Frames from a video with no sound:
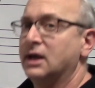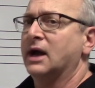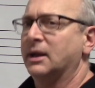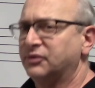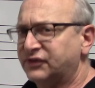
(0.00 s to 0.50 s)

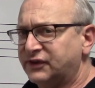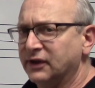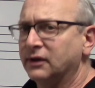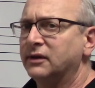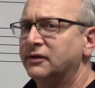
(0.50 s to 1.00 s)
I'm
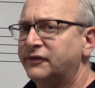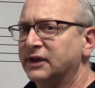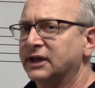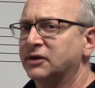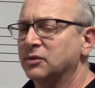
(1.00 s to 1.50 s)
still
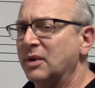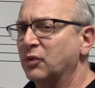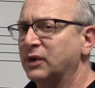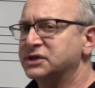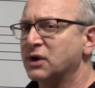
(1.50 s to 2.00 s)
feeling, remember
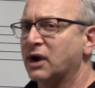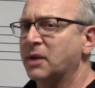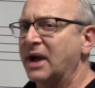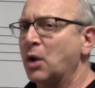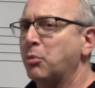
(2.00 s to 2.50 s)
we talk
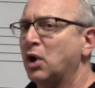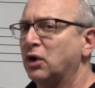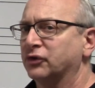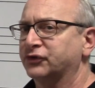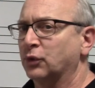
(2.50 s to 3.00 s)
about
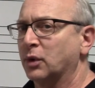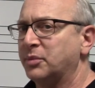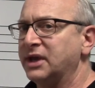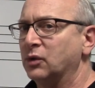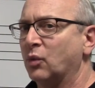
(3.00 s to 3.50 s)
pulse or
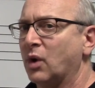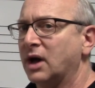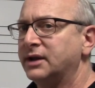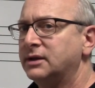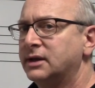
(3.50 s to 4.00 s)
beat,
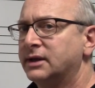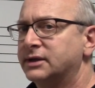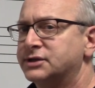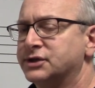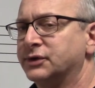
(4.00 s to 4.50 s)
1,
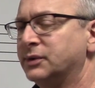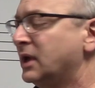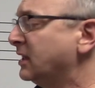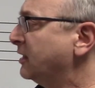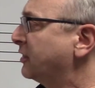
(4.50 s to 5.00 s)
2,
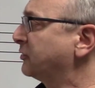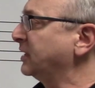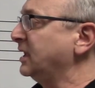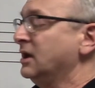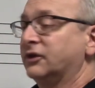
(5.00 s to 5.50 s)
3.
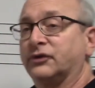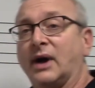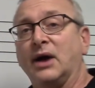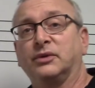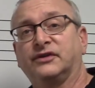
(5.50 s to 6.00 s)
So
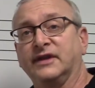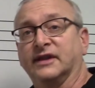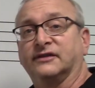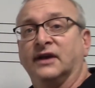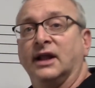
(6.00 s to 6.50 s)
I would sing
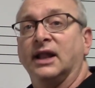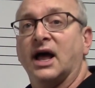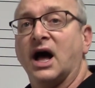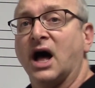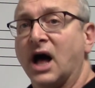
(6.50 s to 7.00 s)
this,
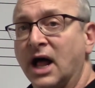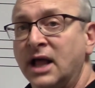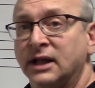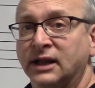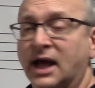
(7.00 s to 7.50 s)
la,
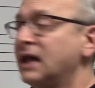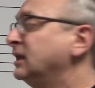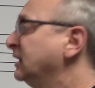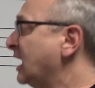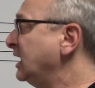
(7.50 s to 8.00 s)
la,
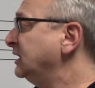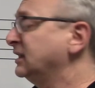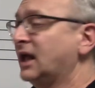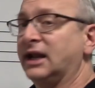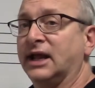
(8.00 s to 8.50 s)
la,
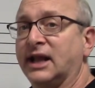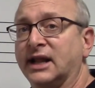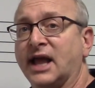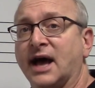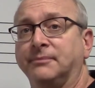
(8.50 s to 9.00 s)
la, la, la,
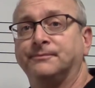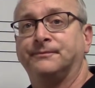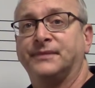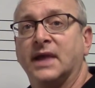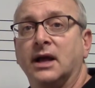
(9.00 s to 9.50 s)
la,
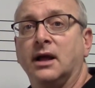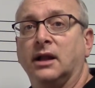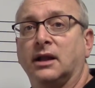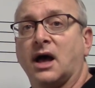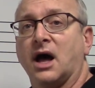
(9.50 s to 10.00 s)

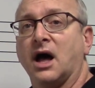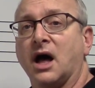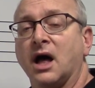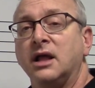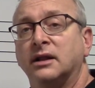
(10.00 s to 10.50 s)

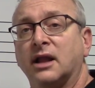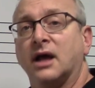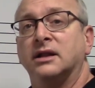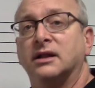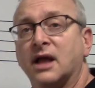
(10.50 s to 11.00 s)
la, la,
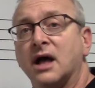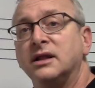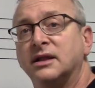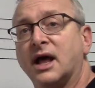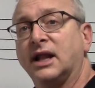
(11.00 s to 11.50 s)
la,
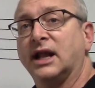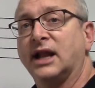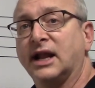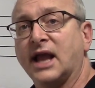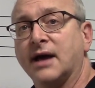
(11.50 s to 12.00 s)
la, la, la,
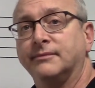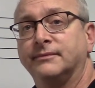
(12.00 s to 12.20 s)
la.